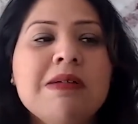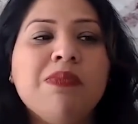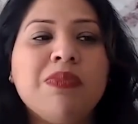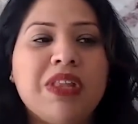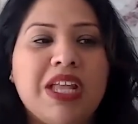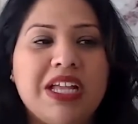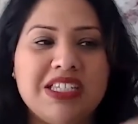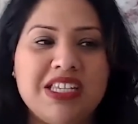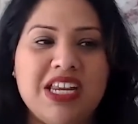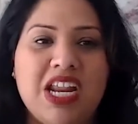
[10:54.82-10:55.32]

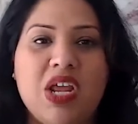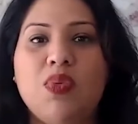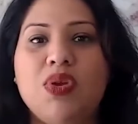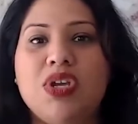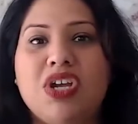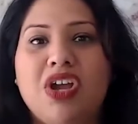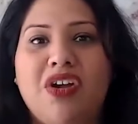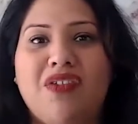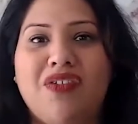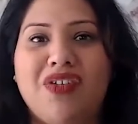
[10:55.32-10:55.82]
And today we
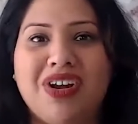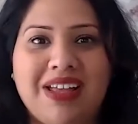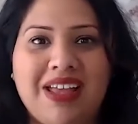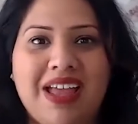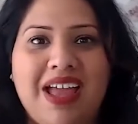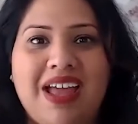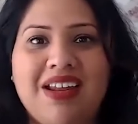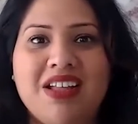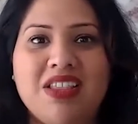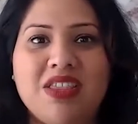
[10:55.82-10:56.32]
covered,
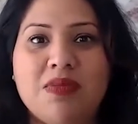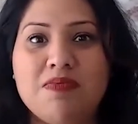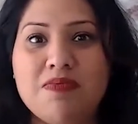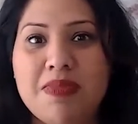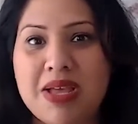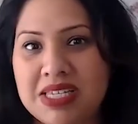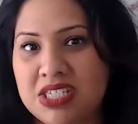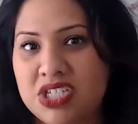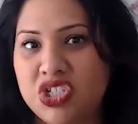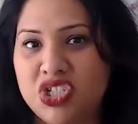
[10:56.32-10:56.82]
again, the
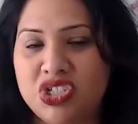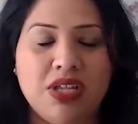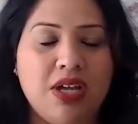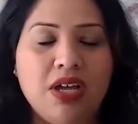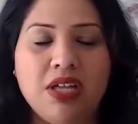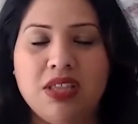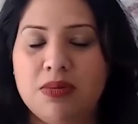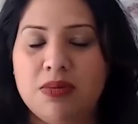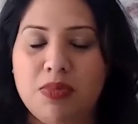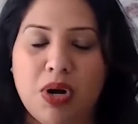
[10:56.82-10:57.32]
message,
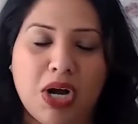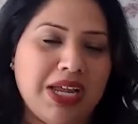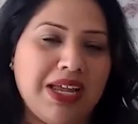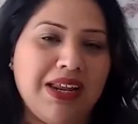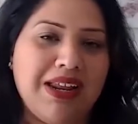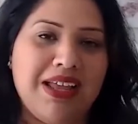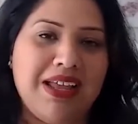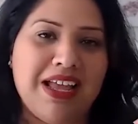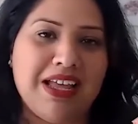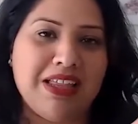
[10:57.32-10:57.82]
the
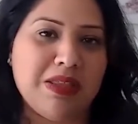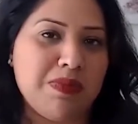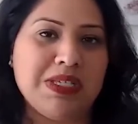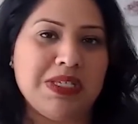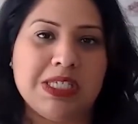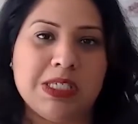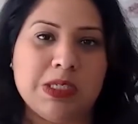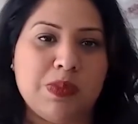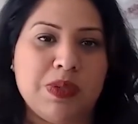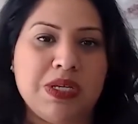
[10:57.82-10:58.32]
marketing and the
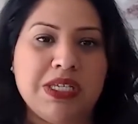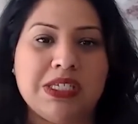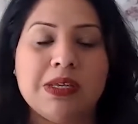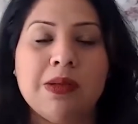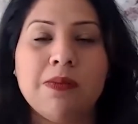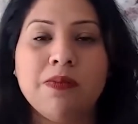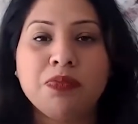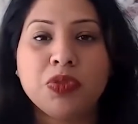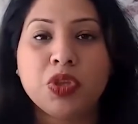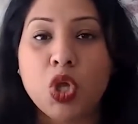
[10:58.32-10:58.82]
business
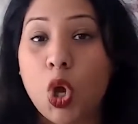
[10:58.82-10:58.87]
piece.